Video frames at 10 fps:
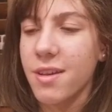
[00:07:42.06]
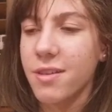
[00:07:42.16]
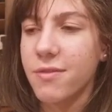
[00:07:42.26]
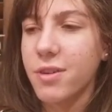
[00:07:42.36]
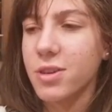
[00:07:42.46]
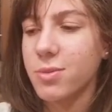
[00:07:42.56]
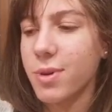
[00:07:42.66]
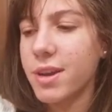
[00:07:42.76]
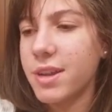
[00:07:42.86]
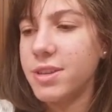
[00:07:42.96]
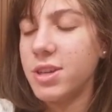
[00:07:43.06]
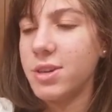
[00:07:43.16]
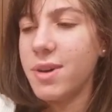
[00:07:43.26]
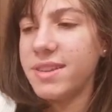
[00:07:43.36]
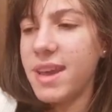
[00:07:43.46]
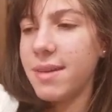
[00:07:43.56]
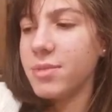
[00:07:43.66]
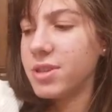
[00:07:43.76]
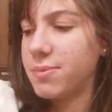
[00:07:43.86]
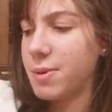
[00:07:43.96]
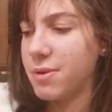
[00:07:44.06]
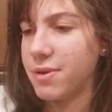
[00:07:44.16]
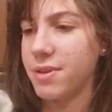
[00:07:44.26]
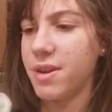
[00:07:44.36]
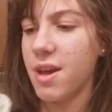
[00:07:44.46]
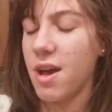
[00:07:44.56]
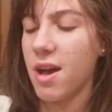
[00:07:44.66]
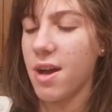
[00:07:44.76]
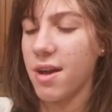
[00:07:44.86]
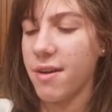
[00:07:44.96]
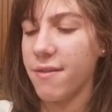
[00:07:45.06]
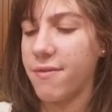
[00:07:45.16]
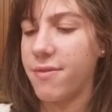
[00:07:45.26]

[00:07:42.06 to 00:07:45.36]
First, we're going to do a tablespoon of